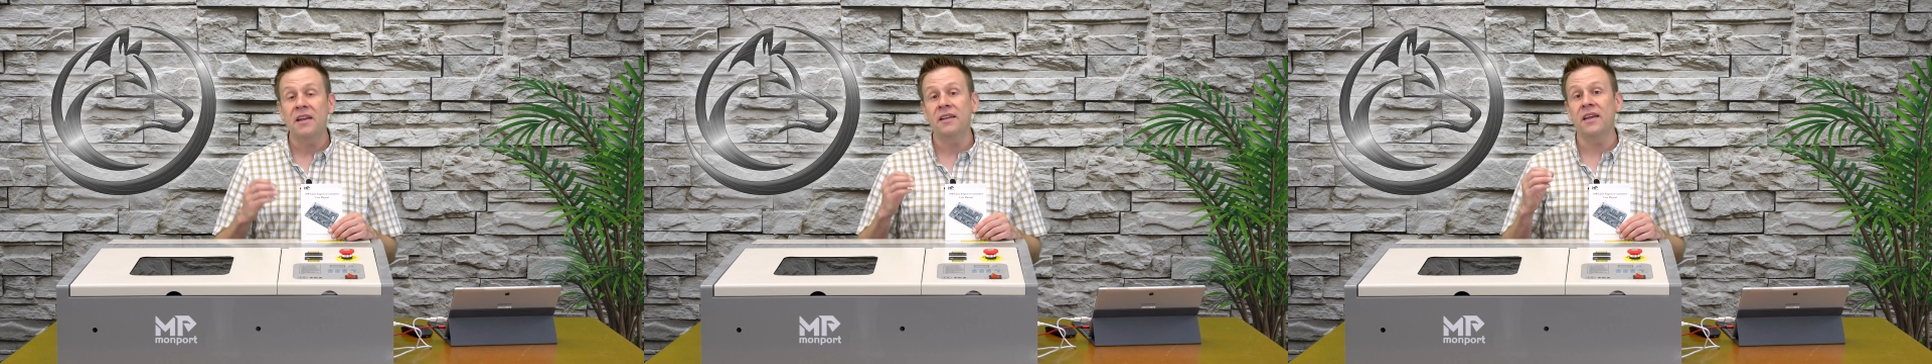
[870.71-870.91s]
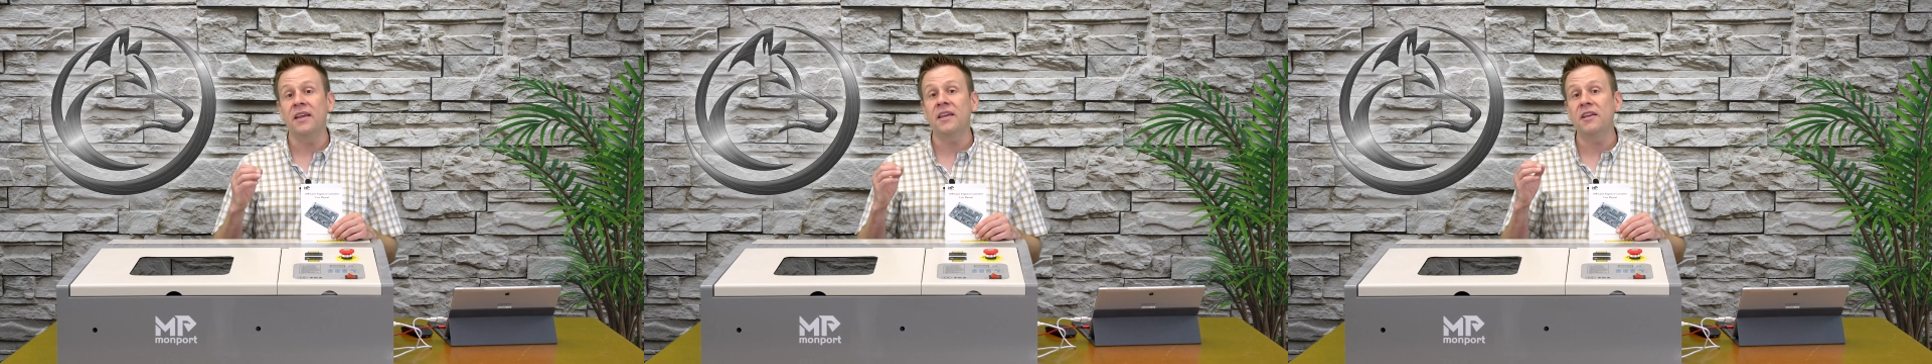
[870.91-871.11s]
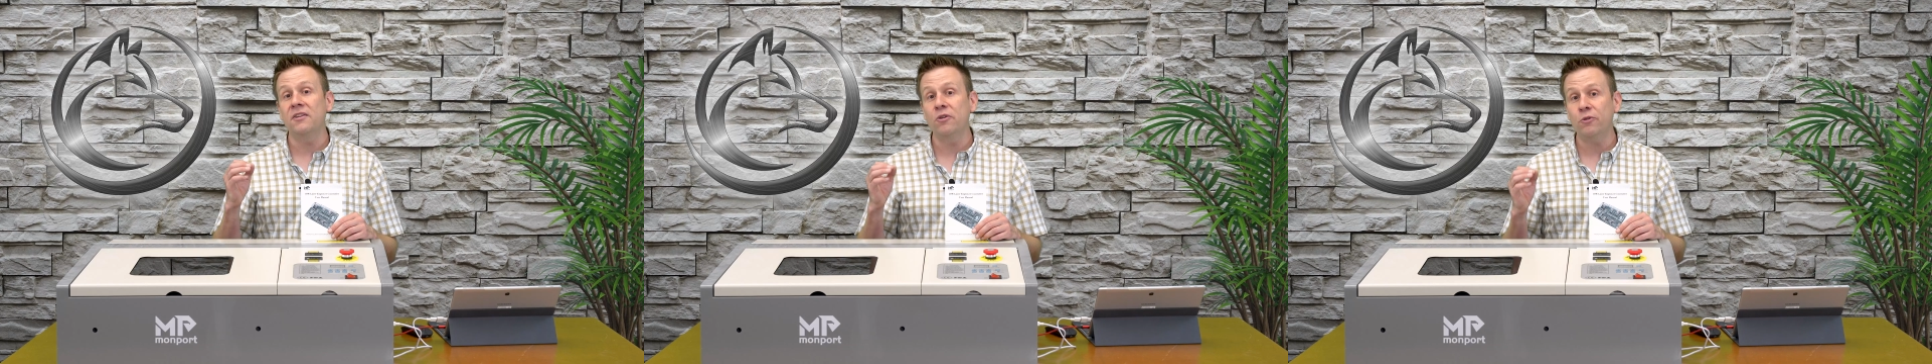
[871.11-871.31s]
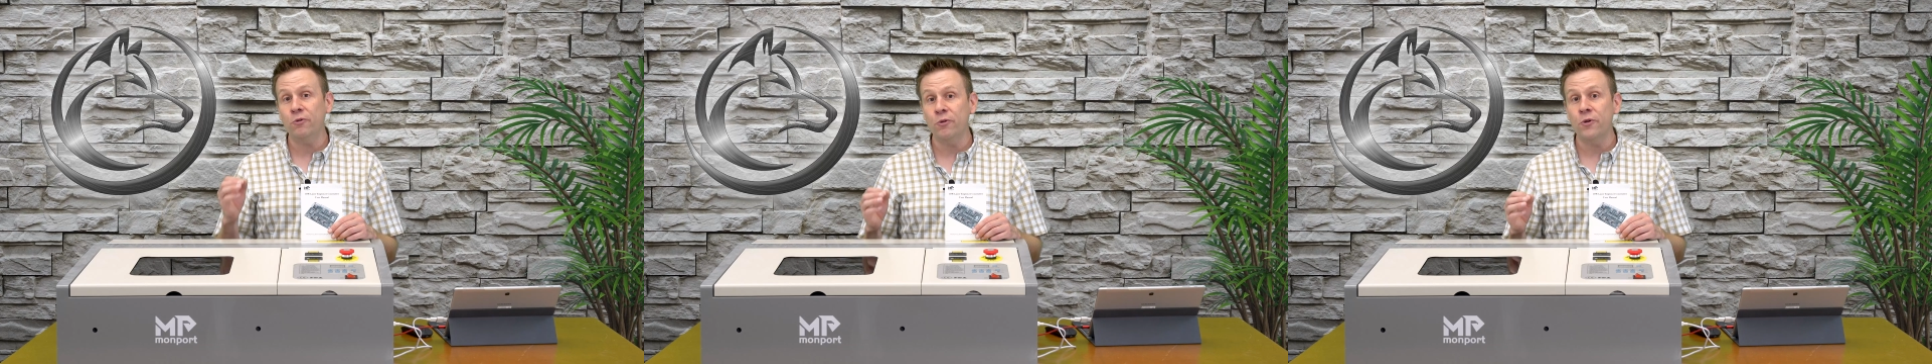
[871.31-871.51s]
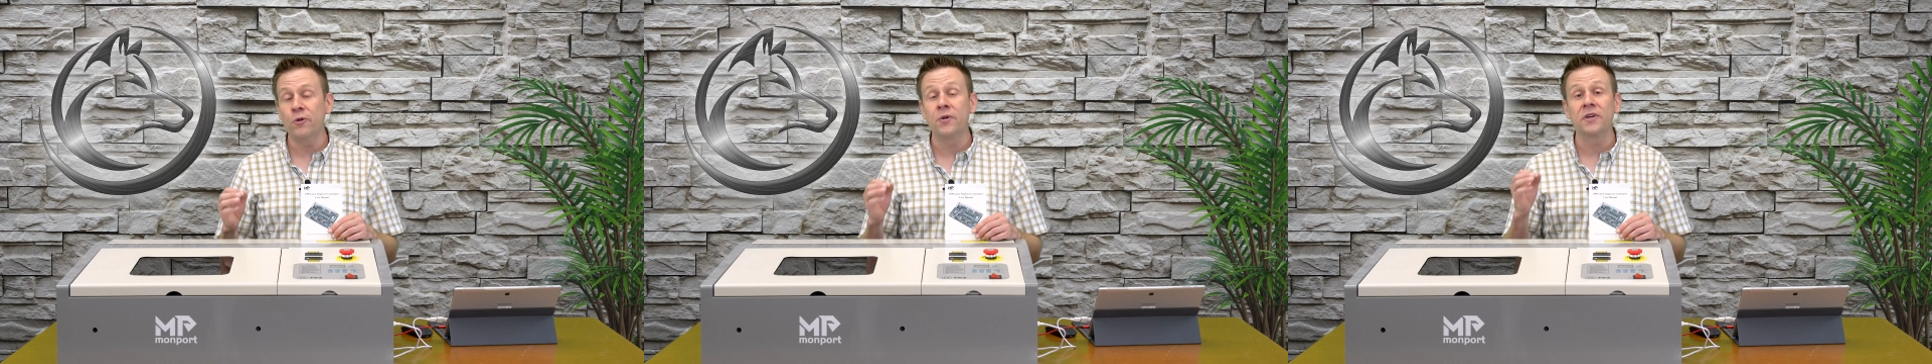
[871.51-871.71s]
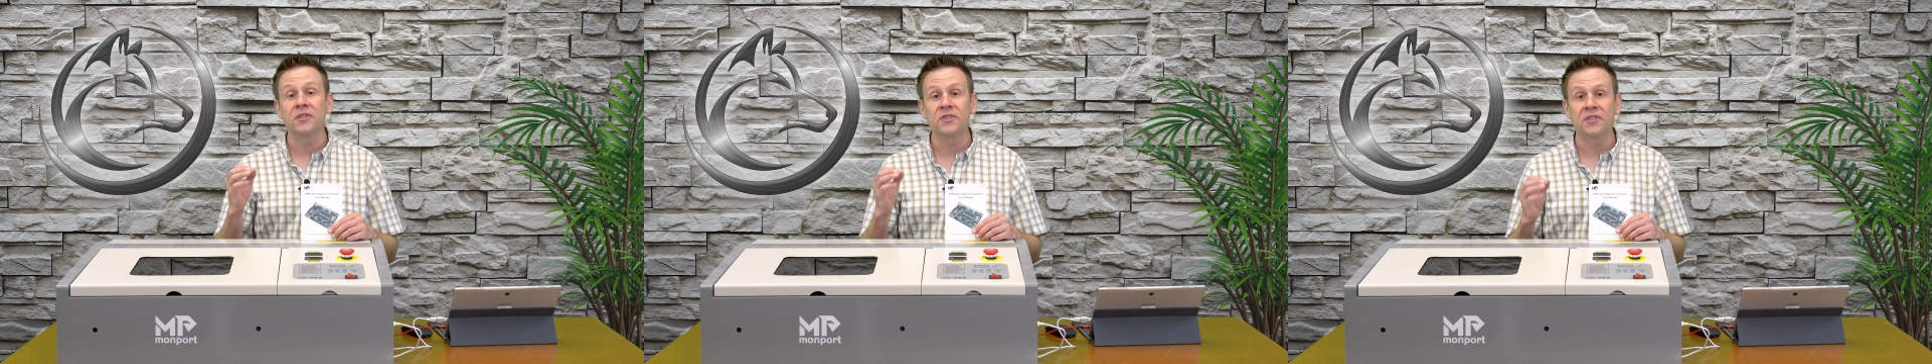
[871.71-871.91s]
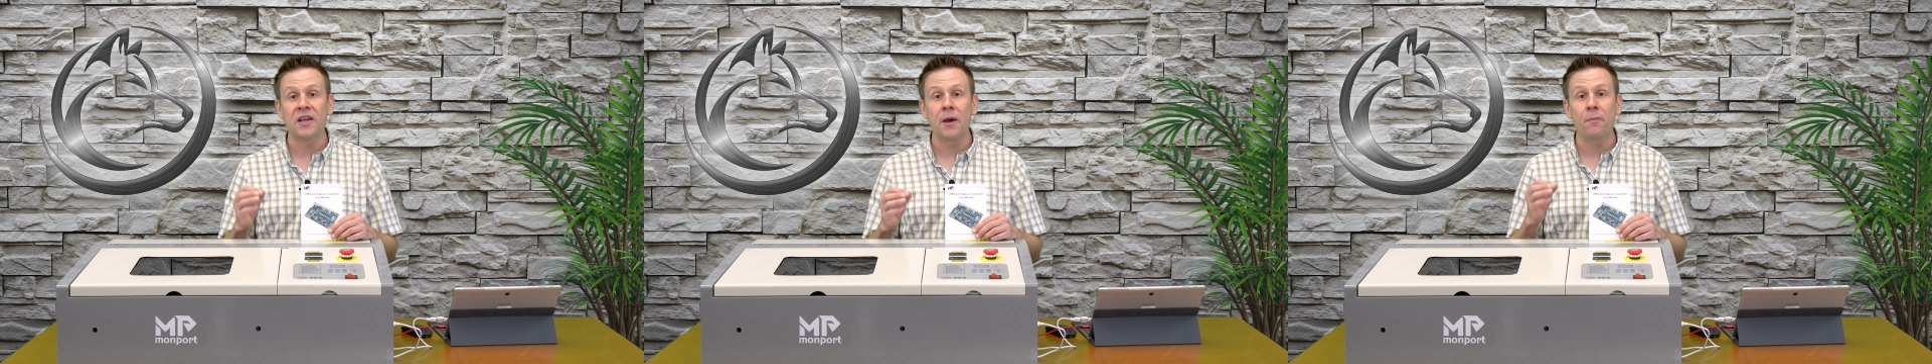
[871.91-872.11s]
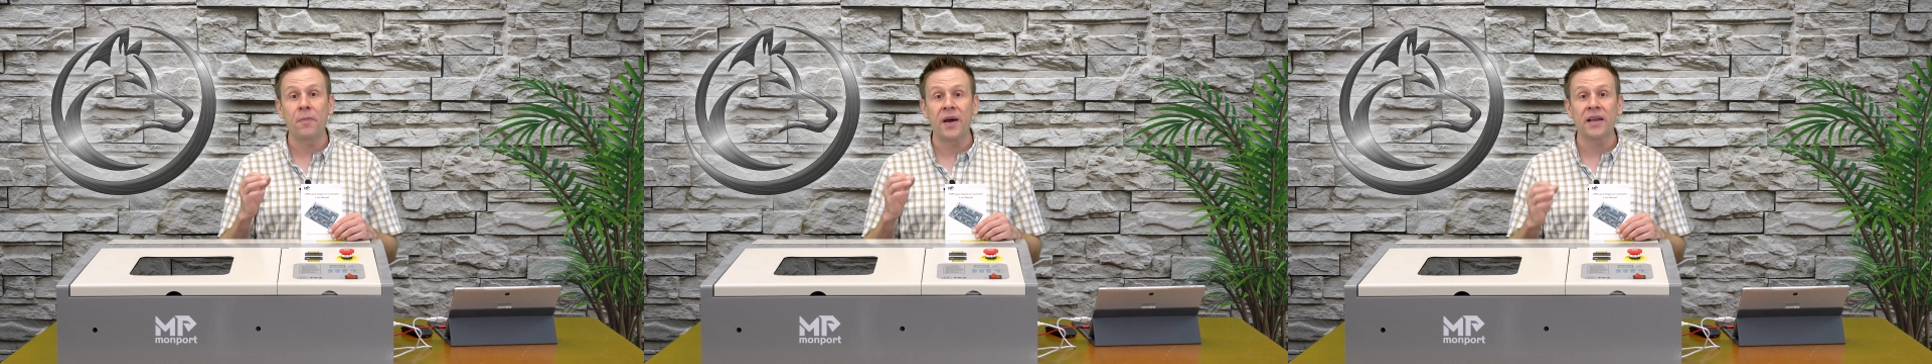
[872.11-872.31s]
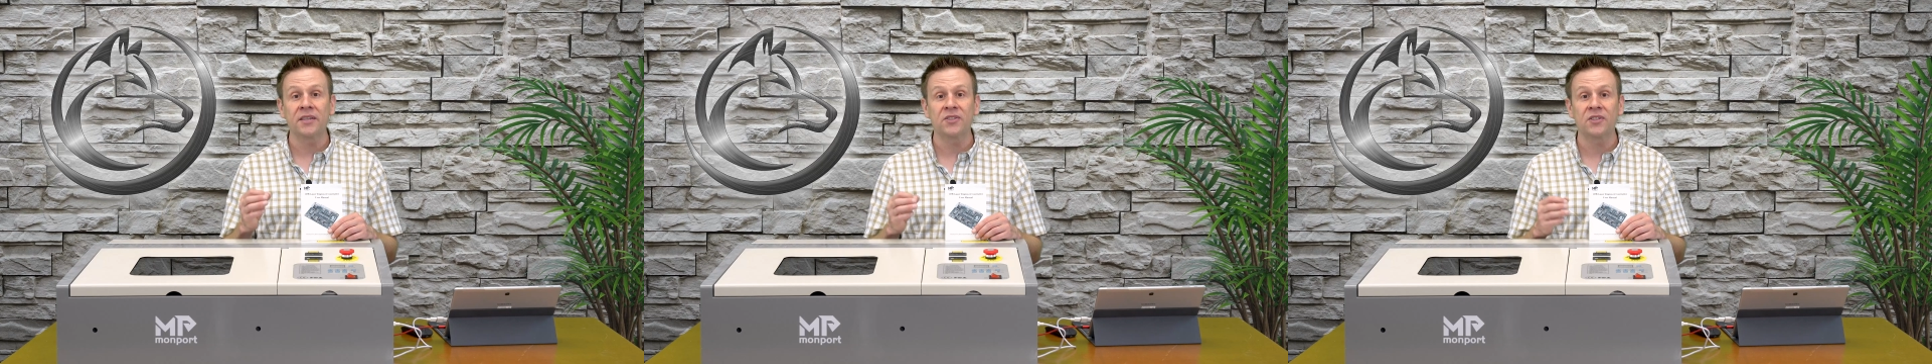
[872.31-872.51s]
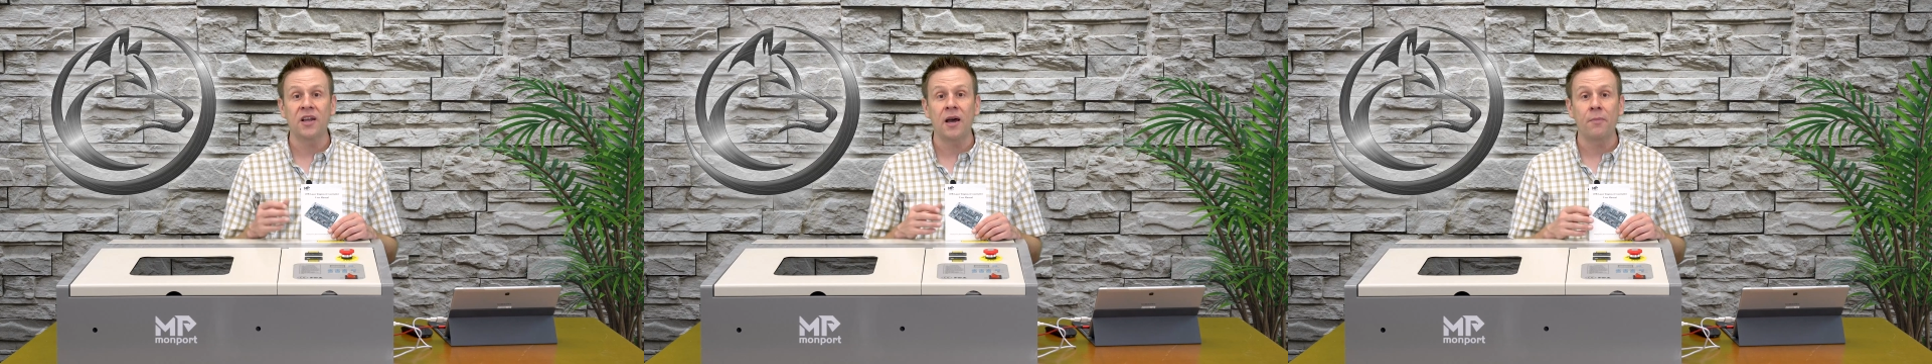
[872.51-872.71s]
taking you through step by
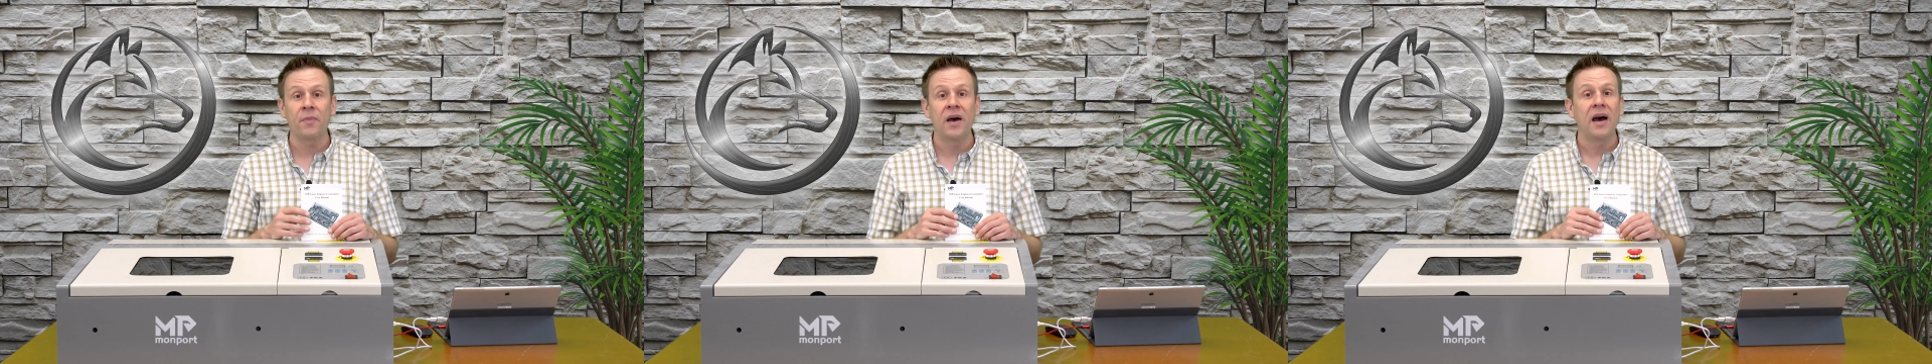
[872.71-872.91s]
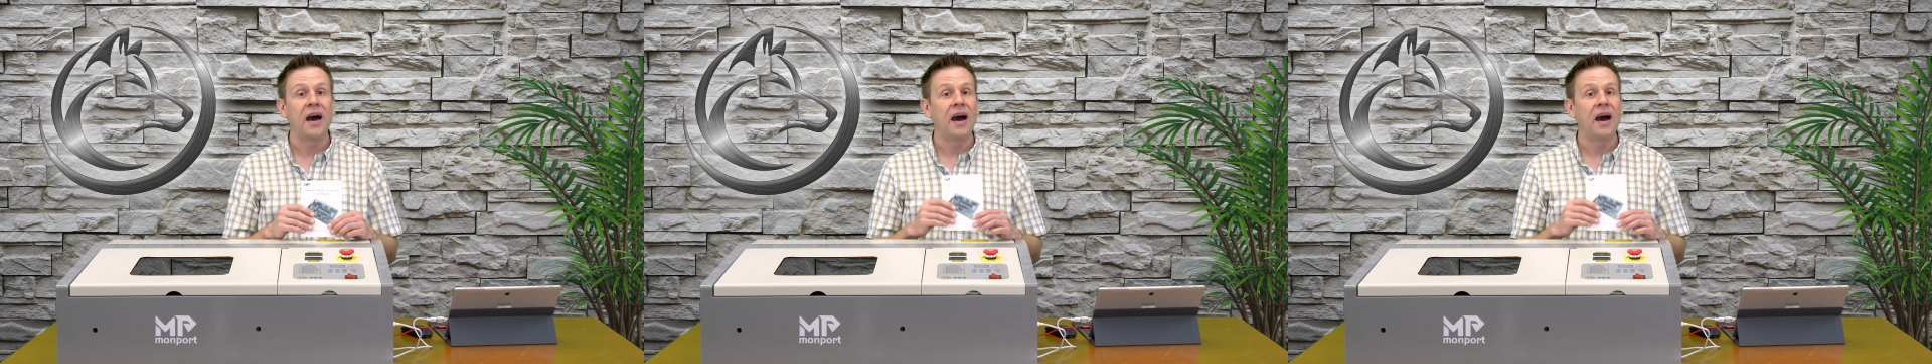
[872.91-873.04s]
step